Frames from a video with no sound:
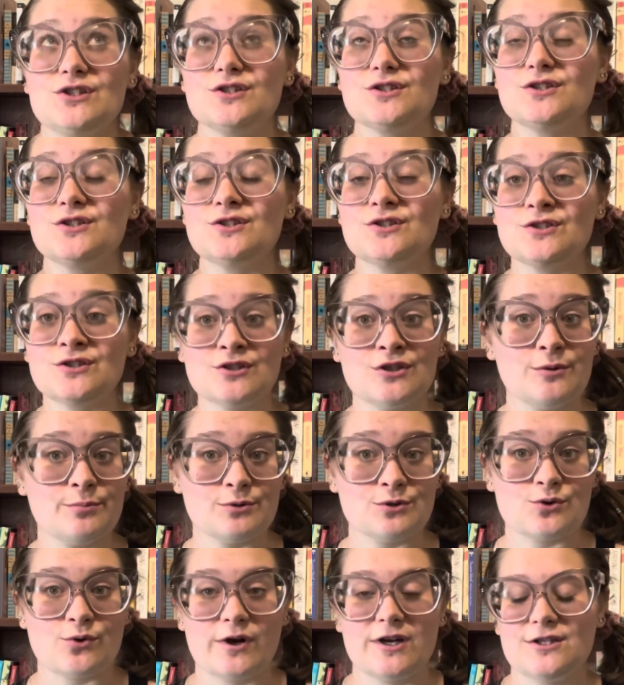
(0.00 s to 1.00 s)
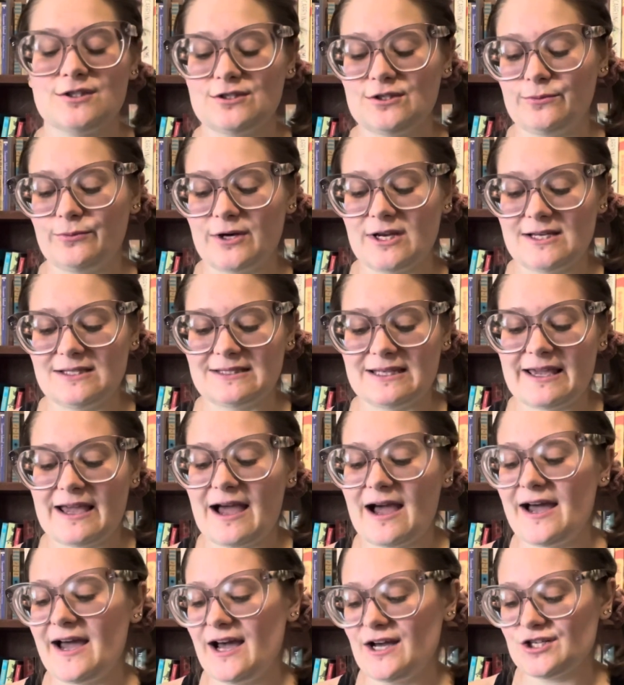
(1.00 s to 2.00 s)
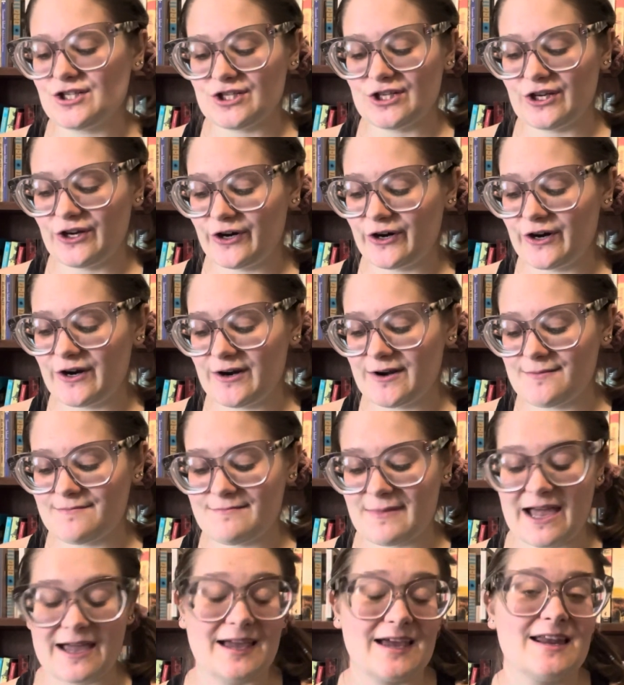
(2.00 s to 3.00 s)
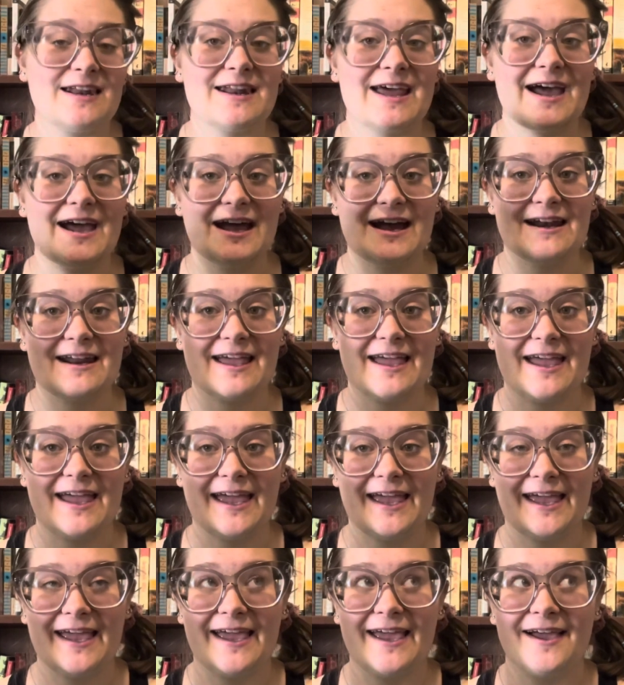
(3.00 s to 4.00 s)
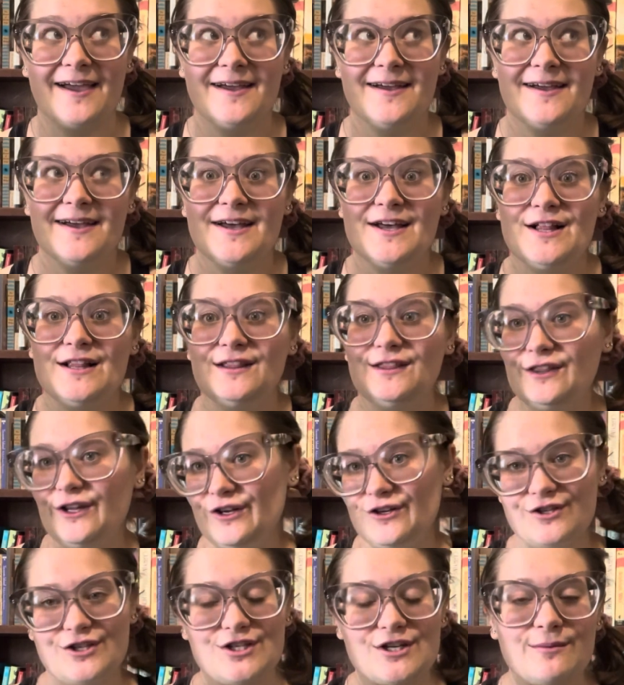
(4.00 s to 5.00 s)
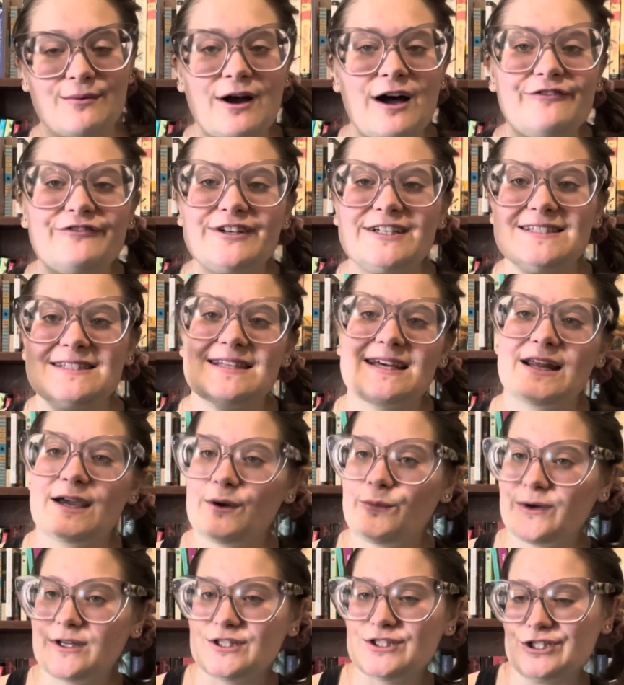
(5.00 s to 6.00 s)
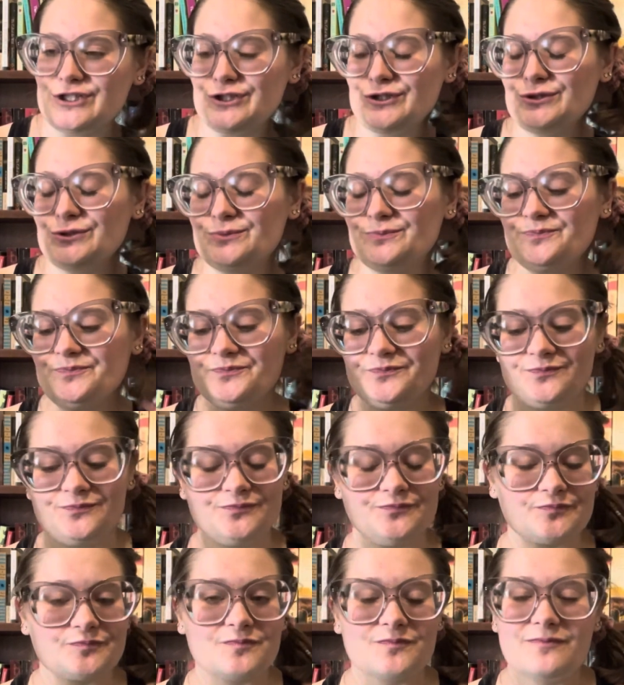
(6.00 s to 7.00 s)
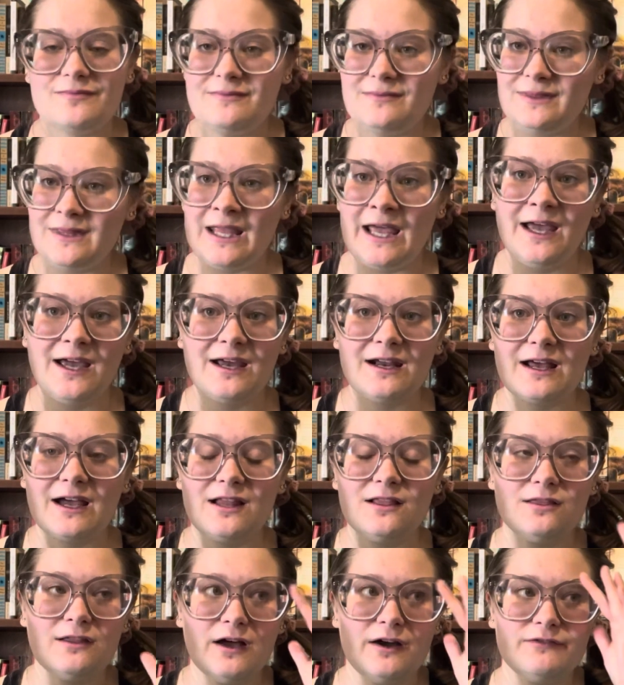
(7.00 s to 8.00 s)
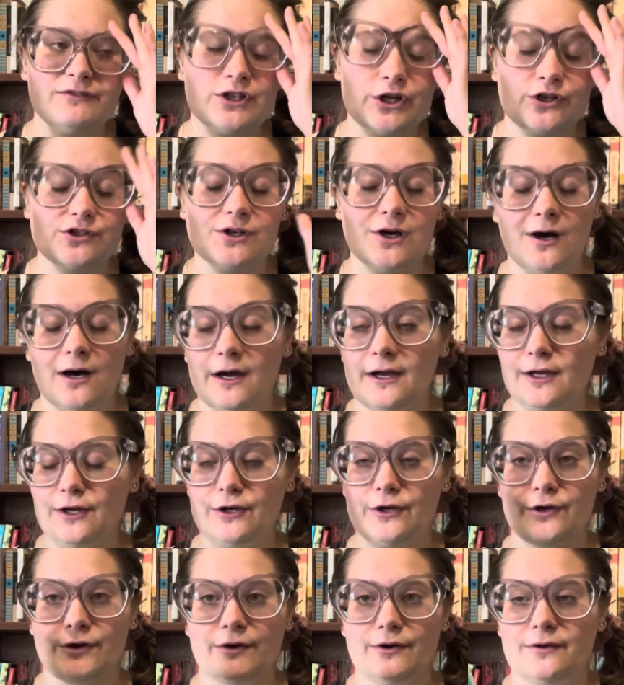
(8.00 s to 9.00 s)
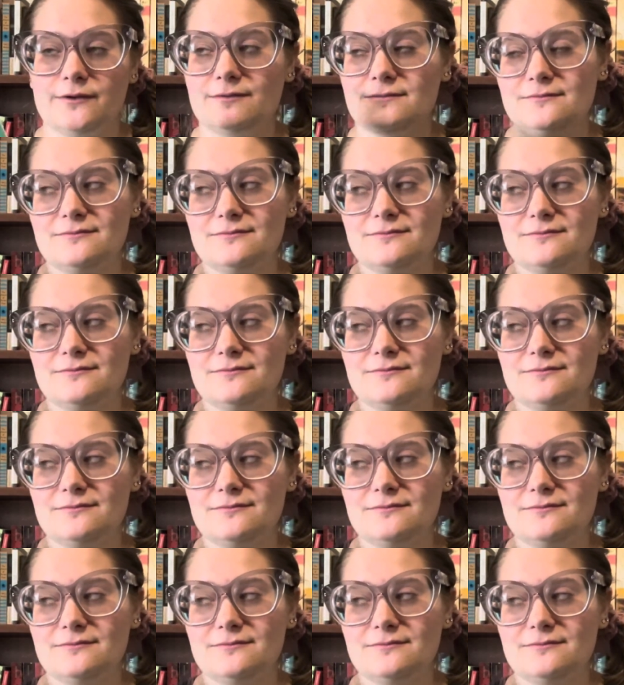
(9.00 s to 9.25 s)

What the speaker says: Super short, super easy. I actually heard Megan at a leadership conference that I went to, and I loved her talk and her